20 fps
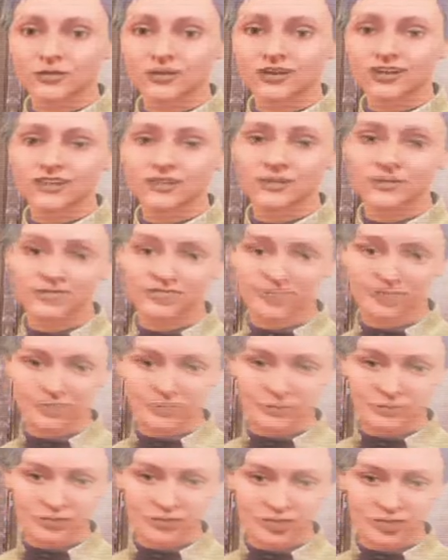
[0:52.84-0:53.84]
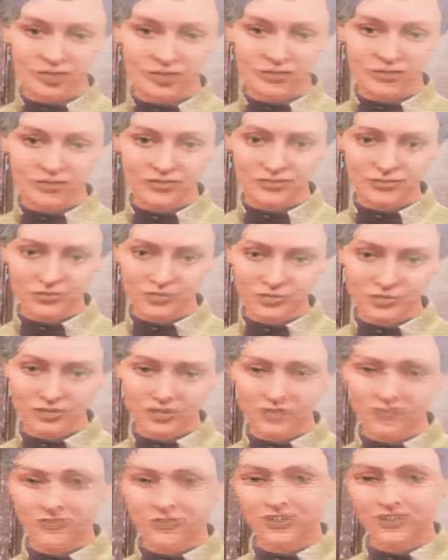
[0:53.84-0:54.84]
let me just say, I did this at level
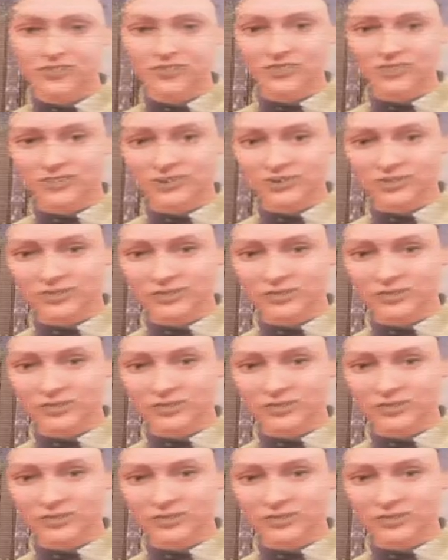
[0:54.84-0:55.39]
thirty-six. I'm not